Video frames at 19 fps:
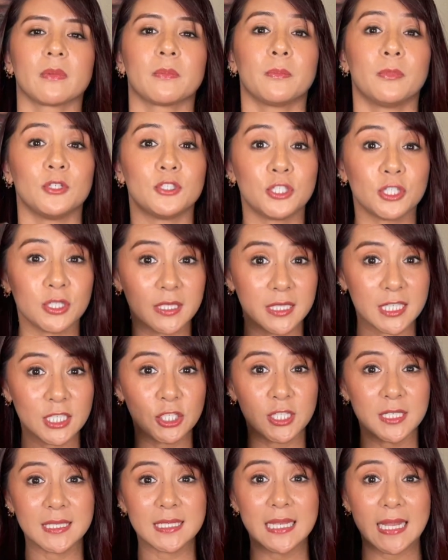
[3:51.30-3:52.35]
put your
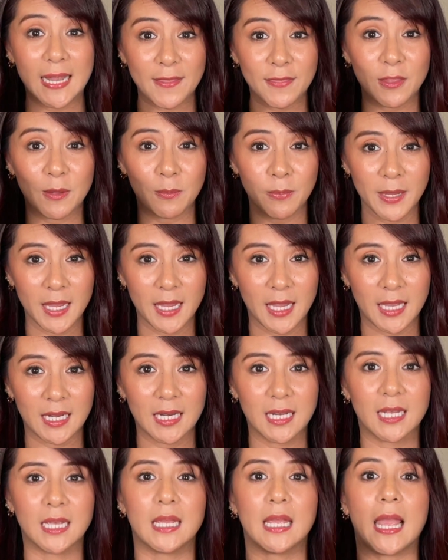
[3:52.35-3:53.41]
dishes in the
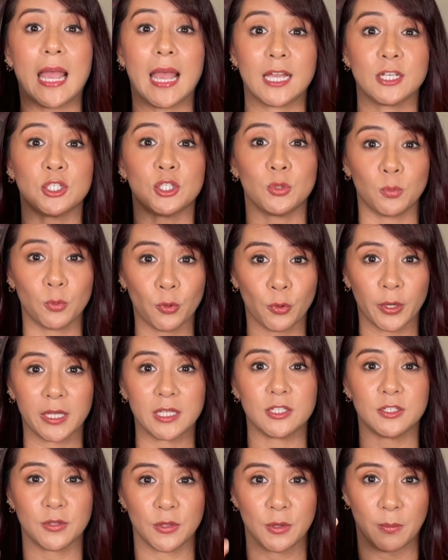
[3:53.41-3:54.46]
bin as you
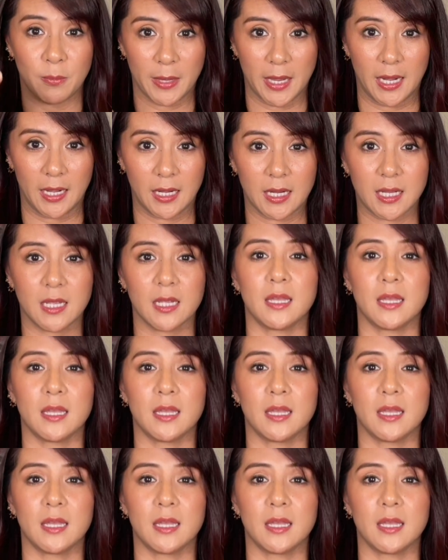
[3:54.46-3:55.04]
point to the bin.